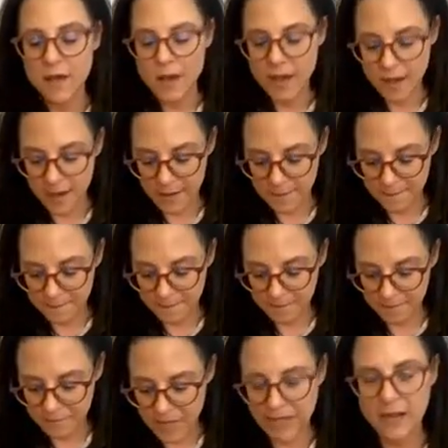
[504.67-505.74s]

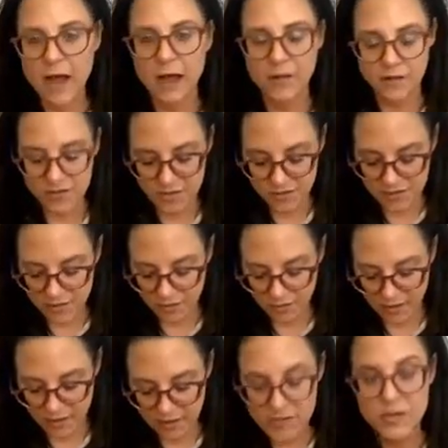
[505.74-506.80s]
And collars are
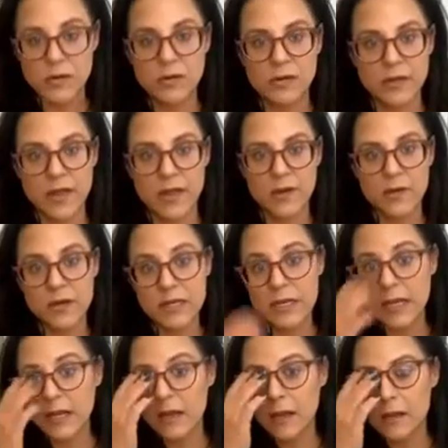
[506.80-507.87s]
certainly a tool that you would
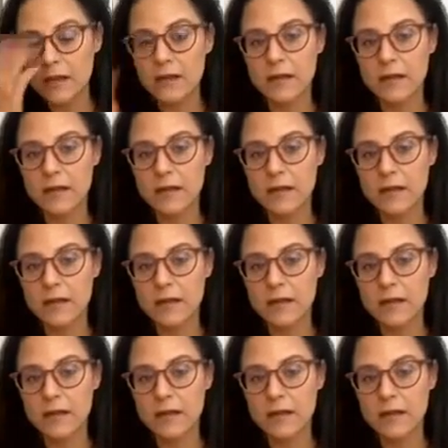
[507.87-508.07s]
need,